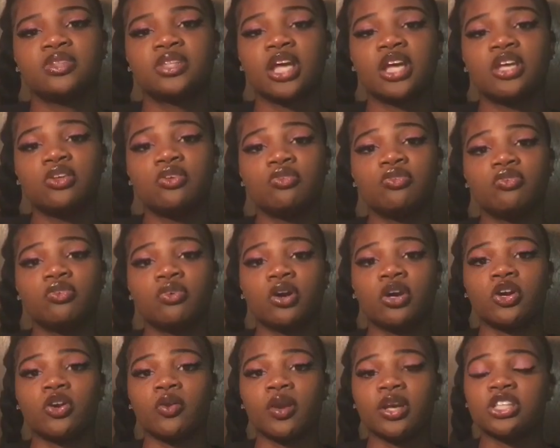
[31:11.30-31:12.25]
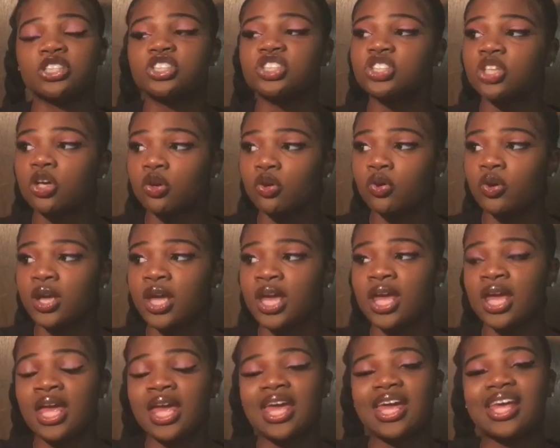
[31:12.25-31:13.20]
Thank you for a great show.
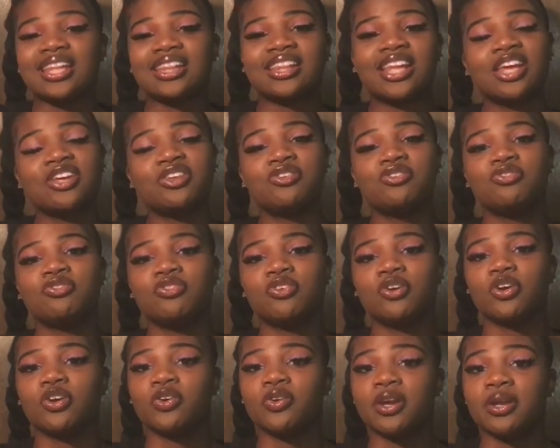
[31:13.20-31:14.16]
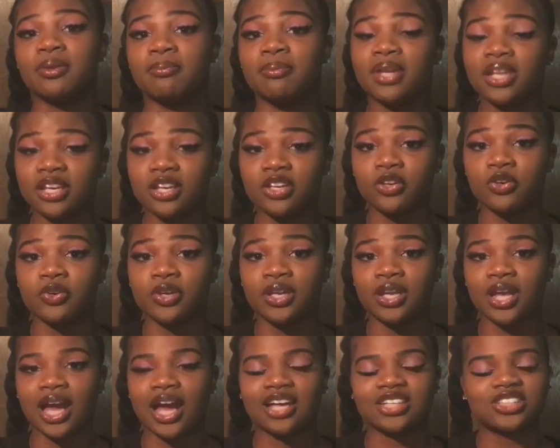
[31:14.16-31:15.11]
And thank you for a great meet and
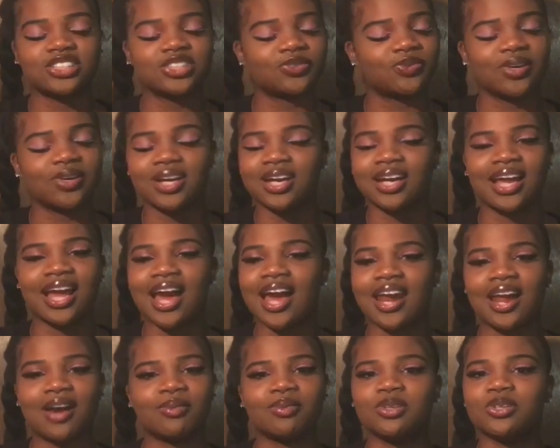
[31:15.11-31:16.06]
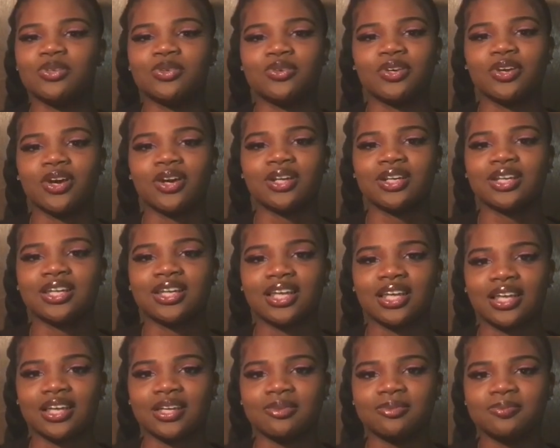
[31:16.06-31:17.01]
greet. I swear to God, I would do it all
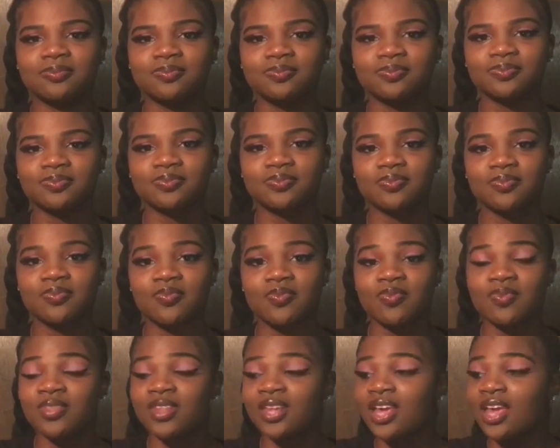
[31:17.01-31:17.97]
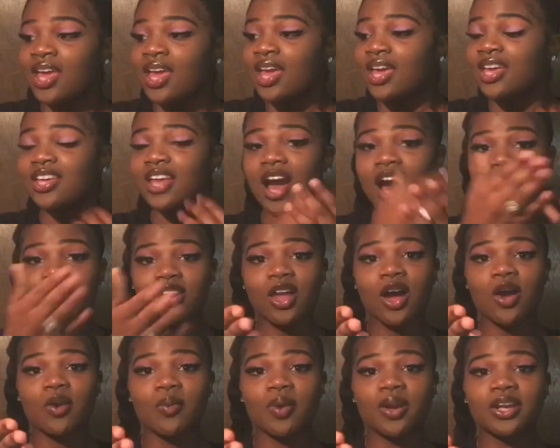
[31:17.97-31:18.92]
again. Y'all
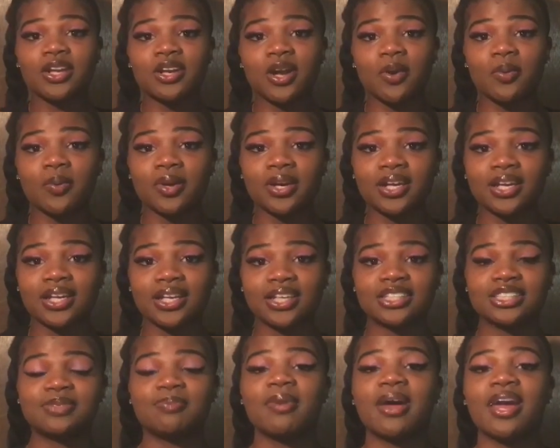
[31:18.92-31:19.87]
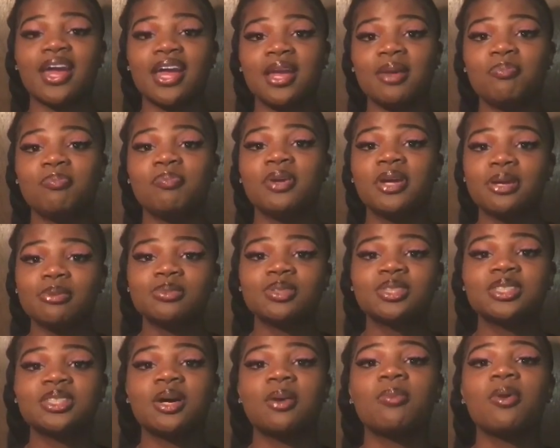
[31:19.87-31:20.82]
already know what it is, man.
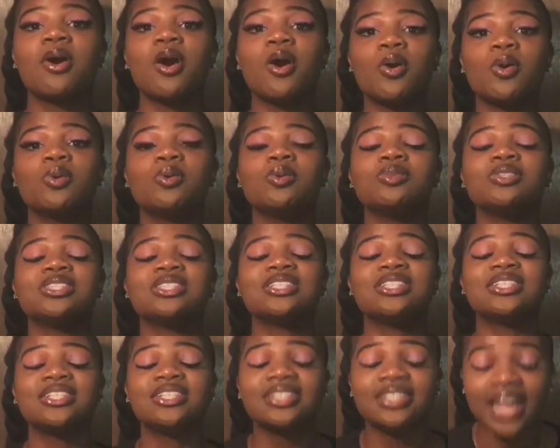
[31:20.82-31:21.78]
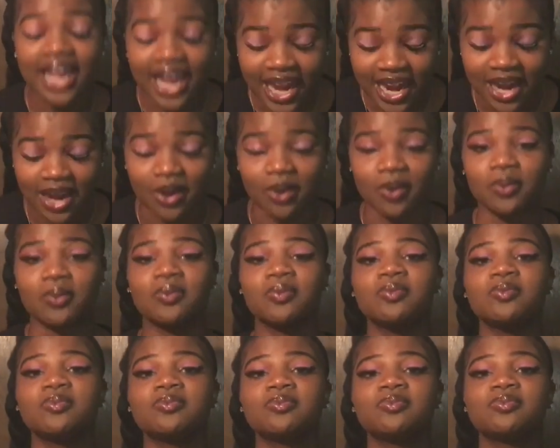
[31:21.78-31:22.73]
Pimps up, hoes down.
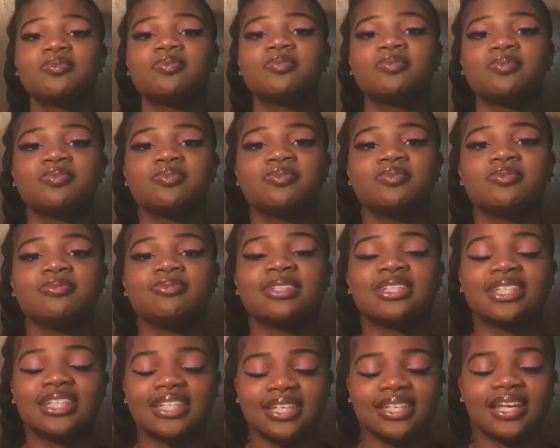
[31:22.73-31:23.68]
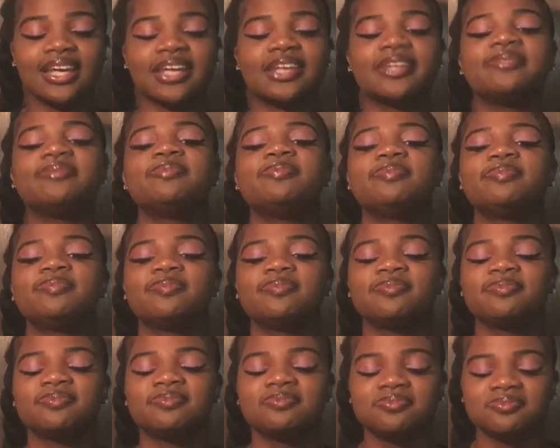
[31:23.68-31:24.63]
Believe that.
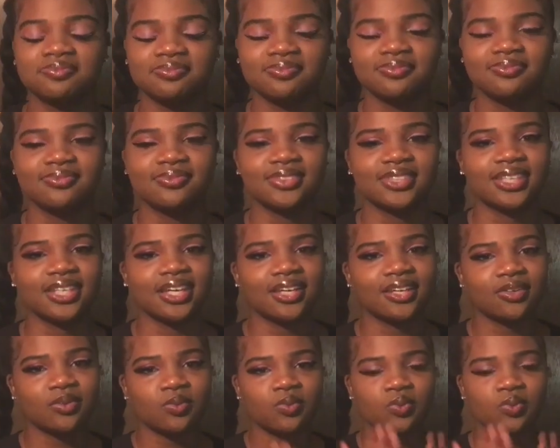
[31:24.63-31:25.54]
Yeah.